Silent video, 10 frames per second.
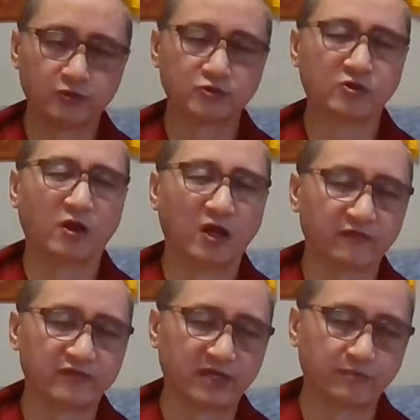You should
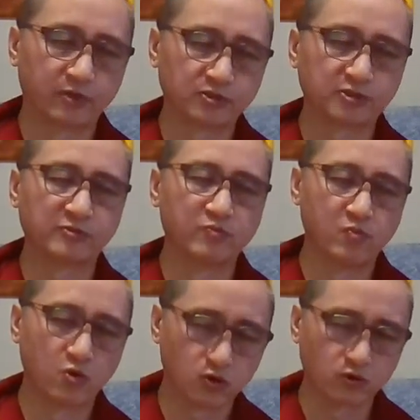love that person
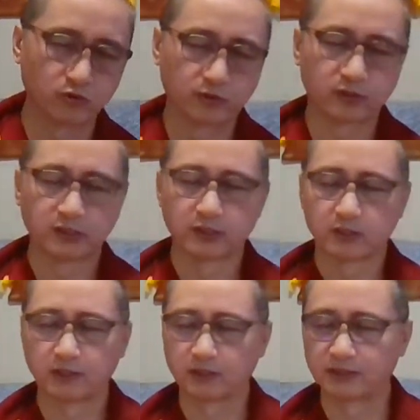more
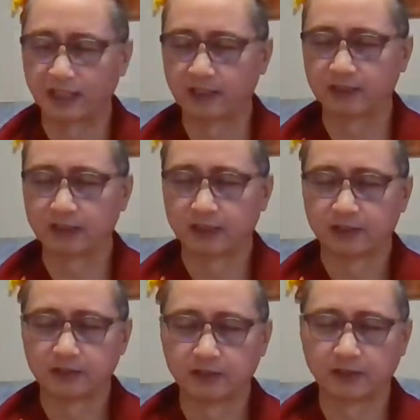than
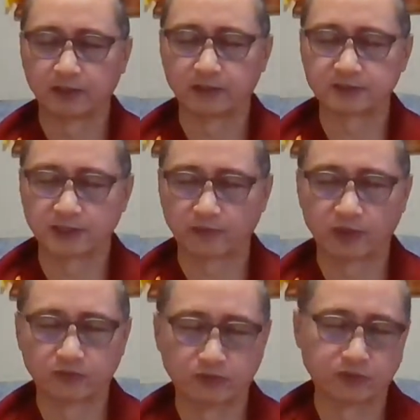
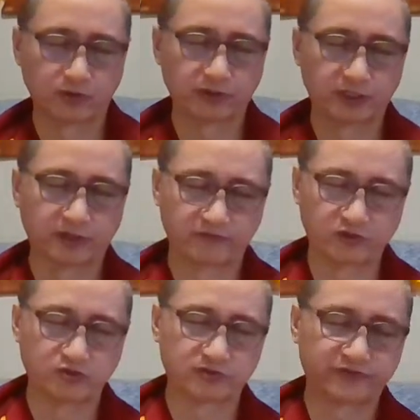someone who is already a
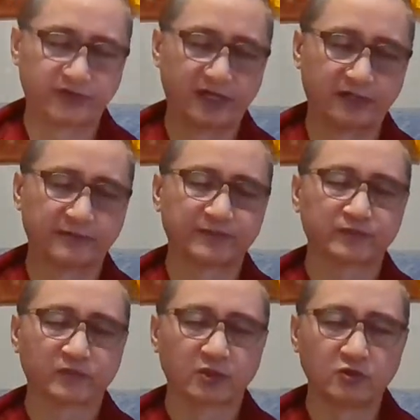virtuous friend.
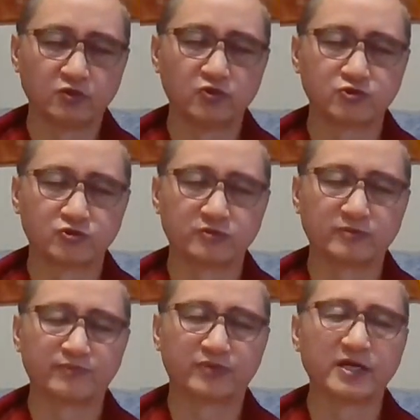You
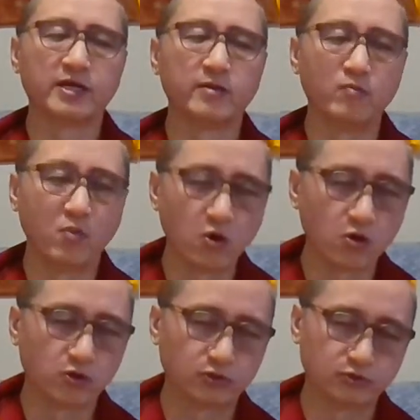should pray
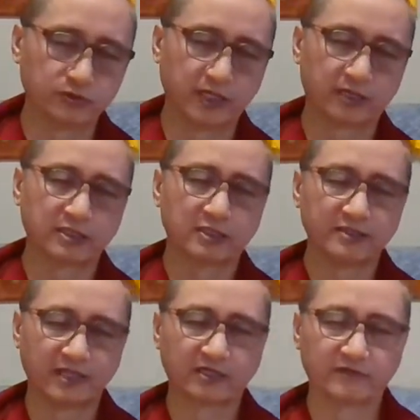more to that
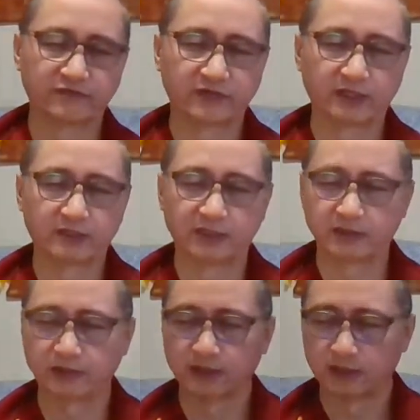negative friend
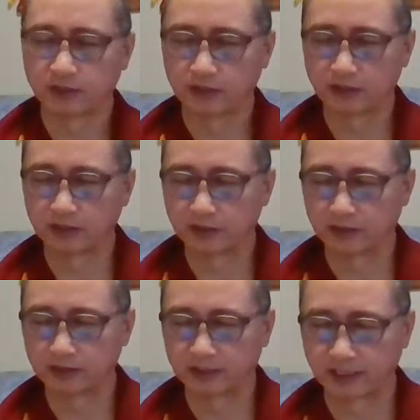
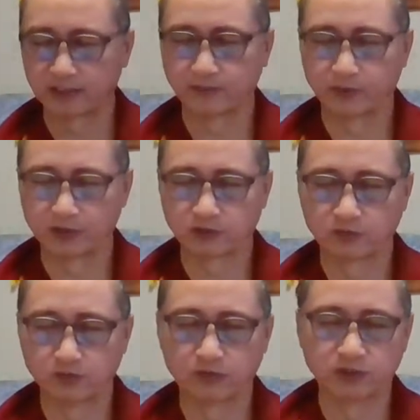than the
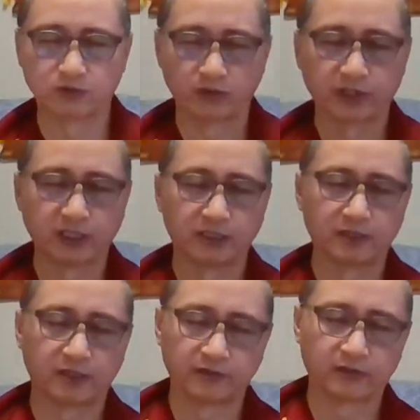person who is
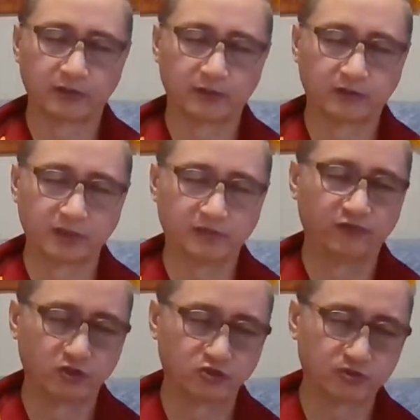already
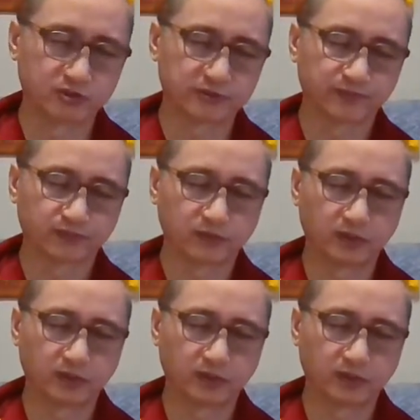in virtues.